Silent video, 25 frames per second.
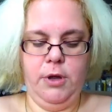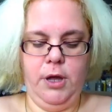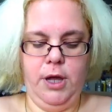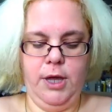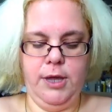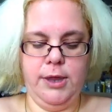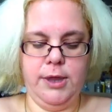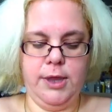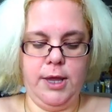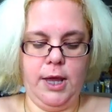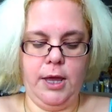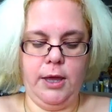
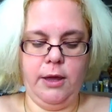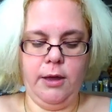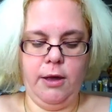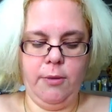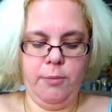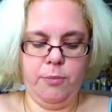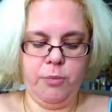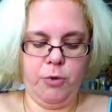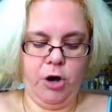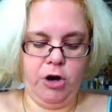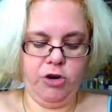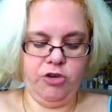a set
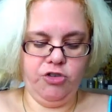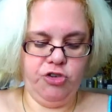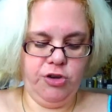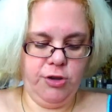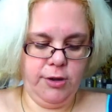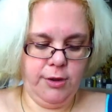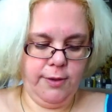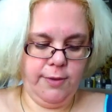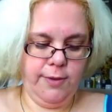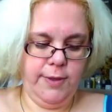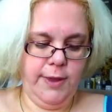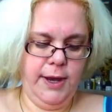of
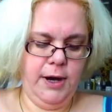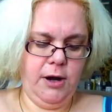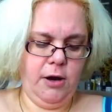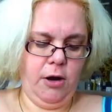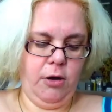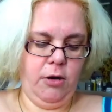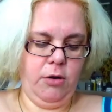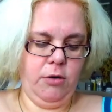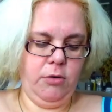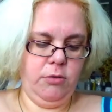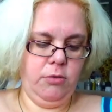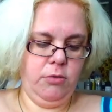brushes
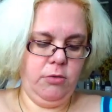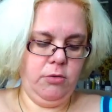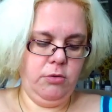there.